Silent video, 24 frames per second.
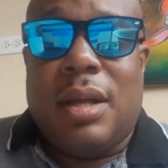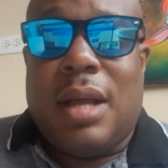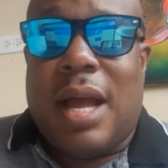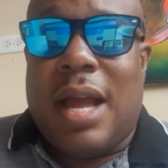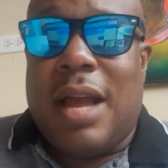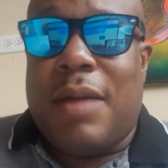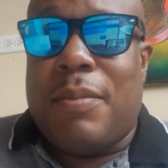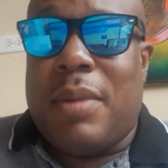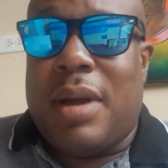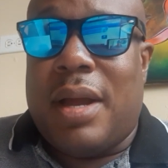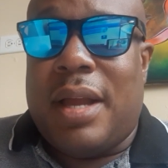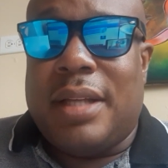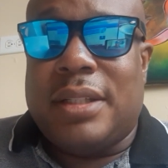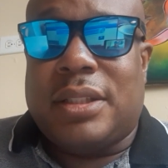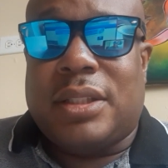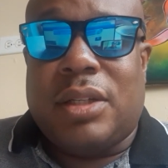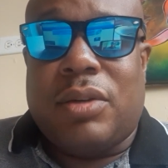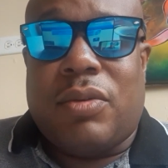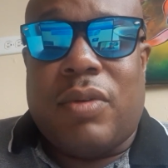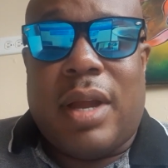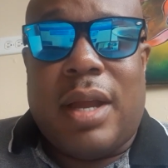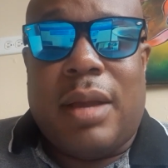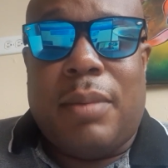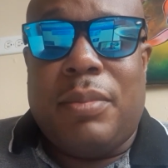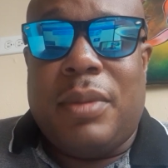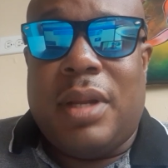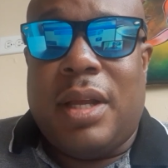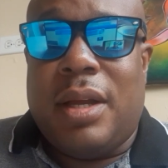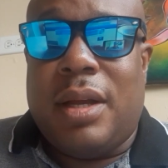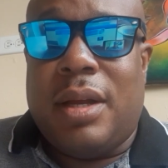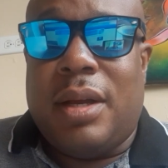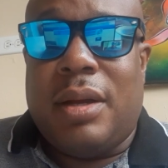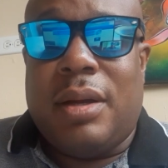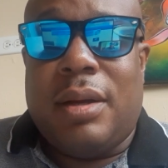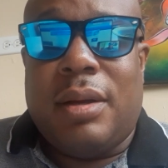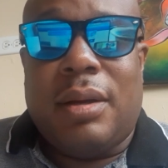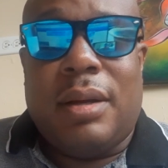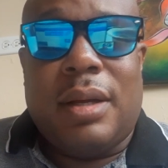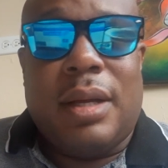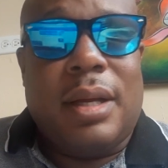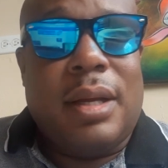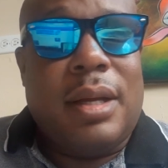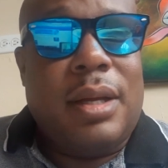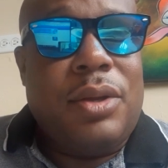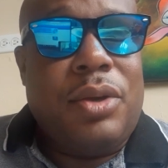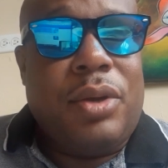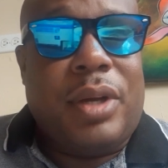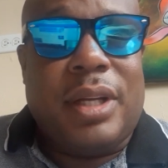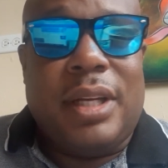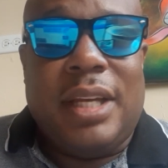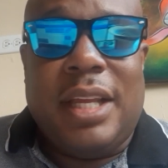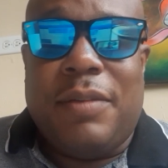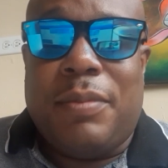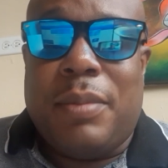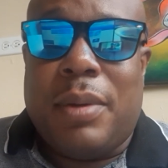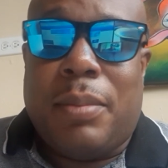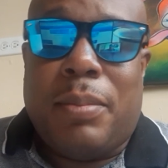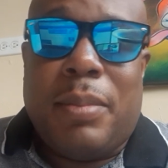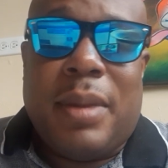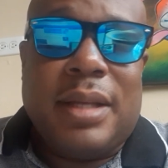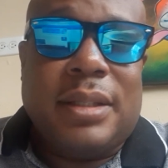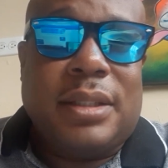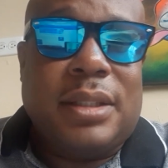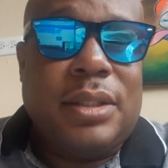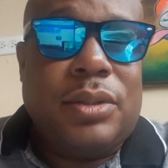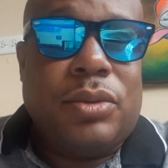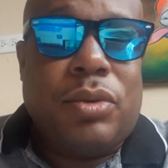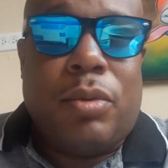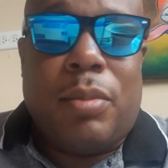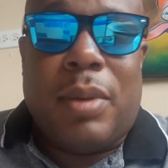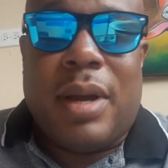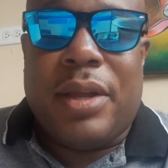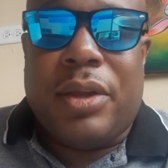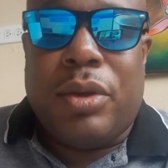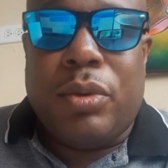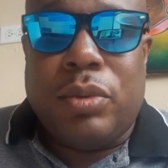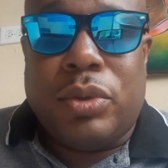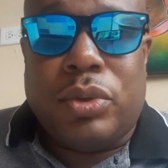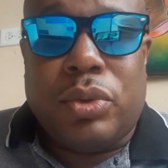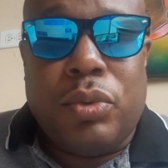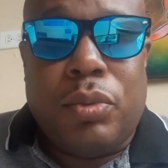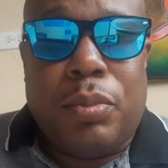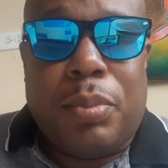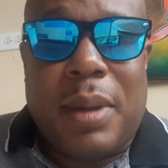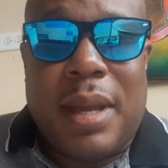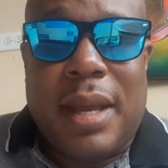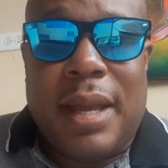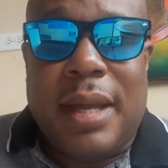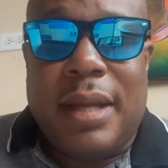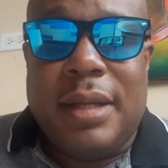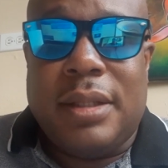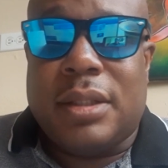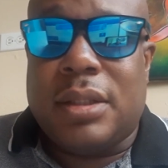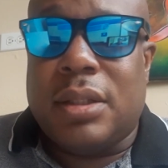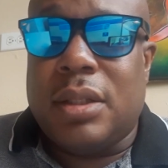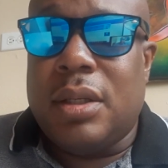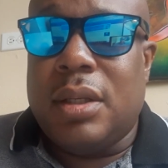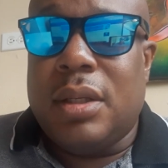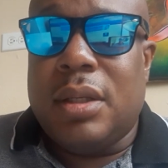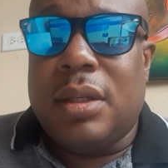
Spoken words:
I have my Instagram there. You can leave me a message on my YouTube page